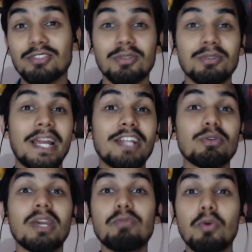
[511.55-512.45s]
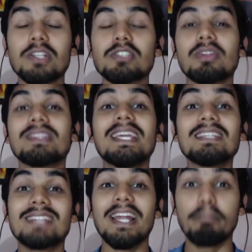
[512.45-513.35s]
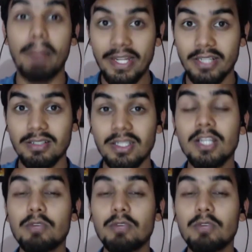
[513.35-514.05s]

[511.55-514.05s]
so that you can focus on things that matter.